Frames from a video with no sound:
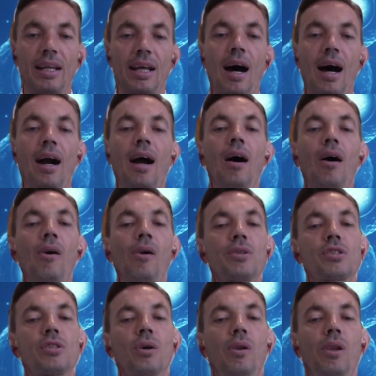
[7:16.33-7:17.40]
are
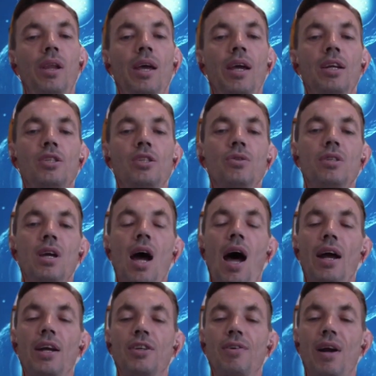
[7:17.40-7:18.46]
also linked to
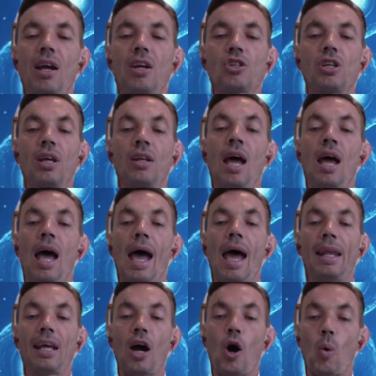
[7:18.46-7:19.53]
dehydration and
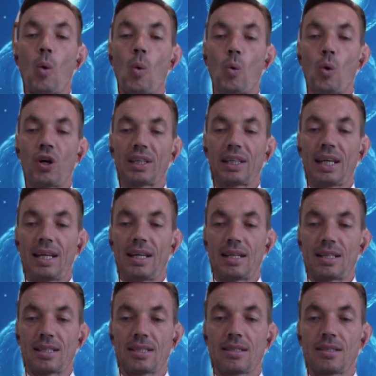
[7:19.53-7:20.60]
overworked
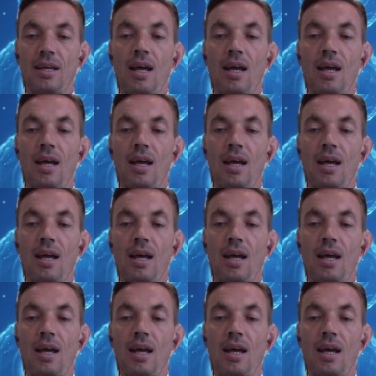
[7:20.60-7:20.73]
kidneys.